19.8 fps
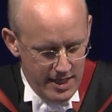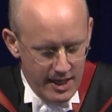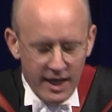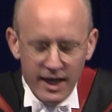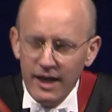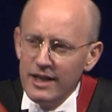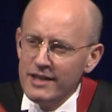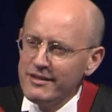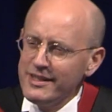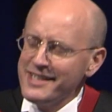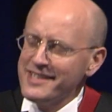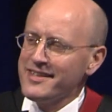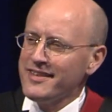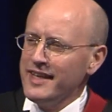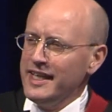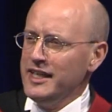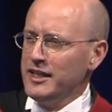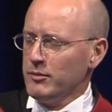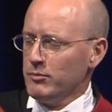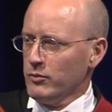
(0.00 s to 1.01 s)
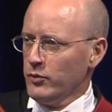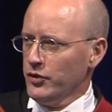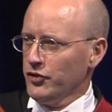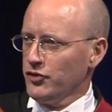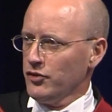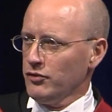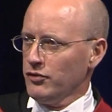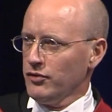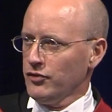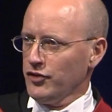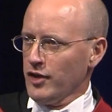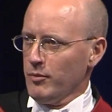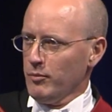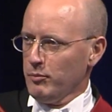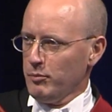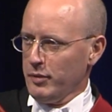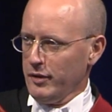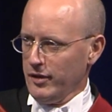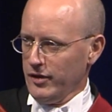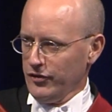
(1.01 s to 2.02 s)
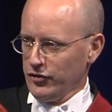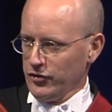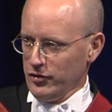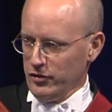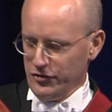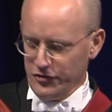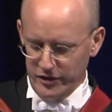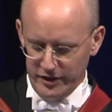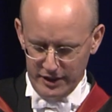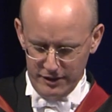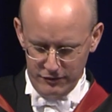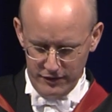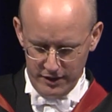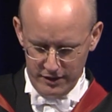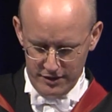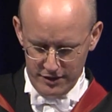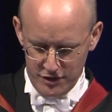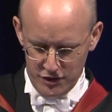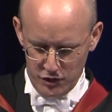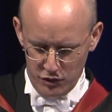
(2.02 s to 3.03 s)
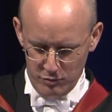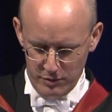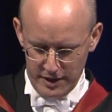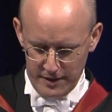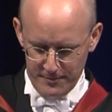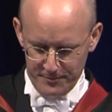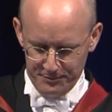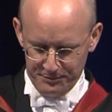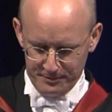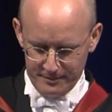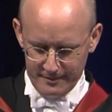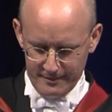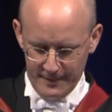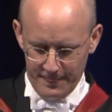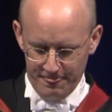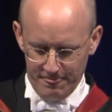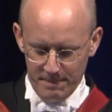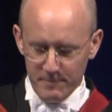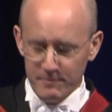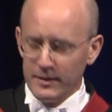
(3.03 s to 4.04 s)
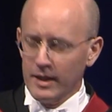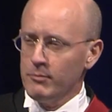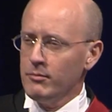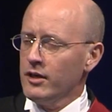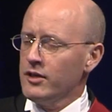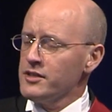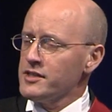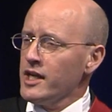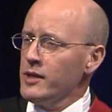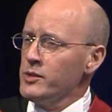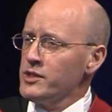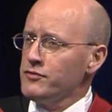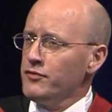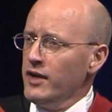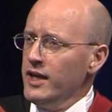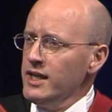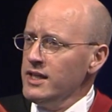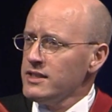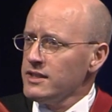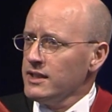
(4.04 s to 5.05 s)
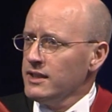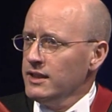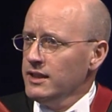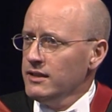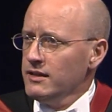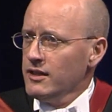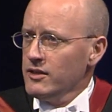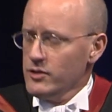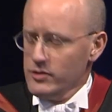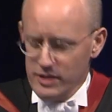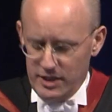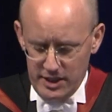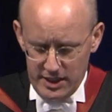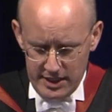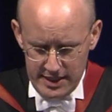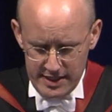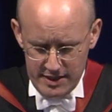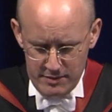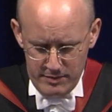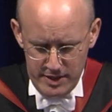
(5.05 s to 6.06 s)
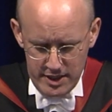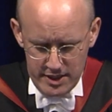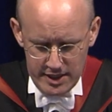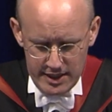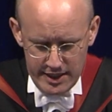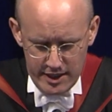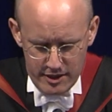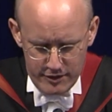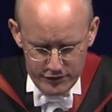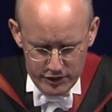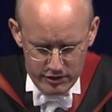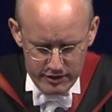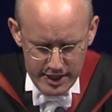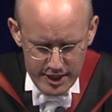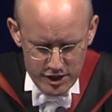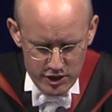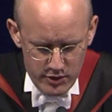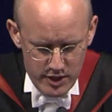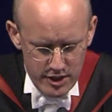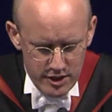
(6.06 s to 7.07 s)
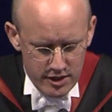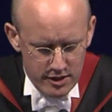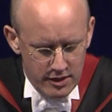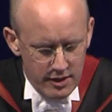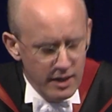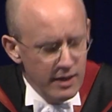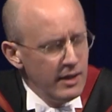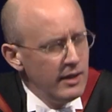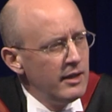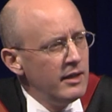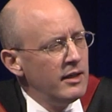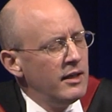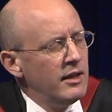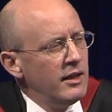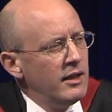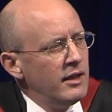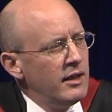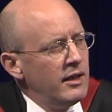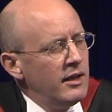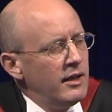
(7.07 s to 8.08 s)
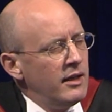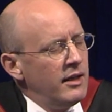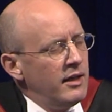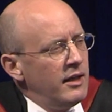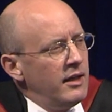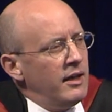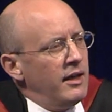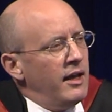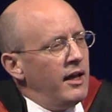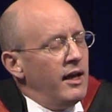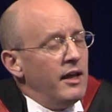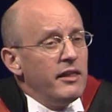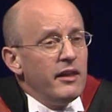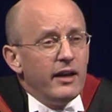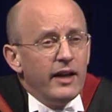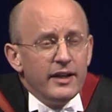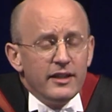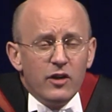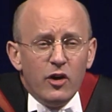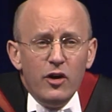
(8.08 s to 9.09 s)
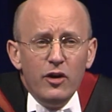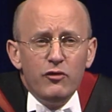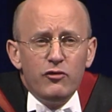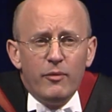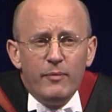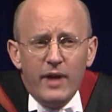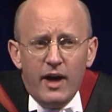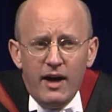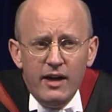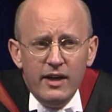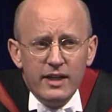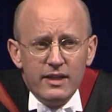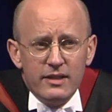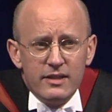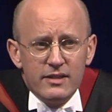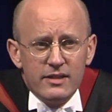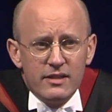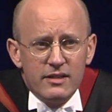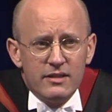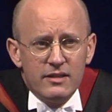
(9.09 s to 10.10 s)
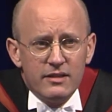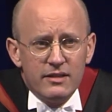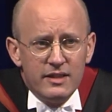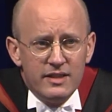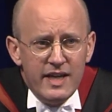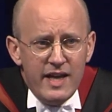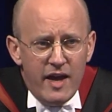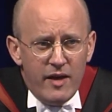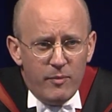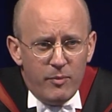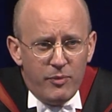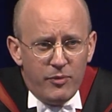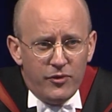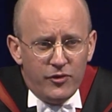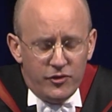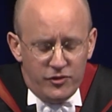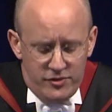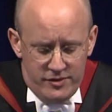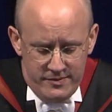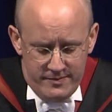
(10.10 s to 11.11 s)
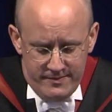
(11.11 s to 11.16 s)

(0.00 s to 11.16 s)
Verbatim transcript: And this theme was of some personal significance to me, because I was finding in those years immediately after graduation that I'd gone from the heights to the depths.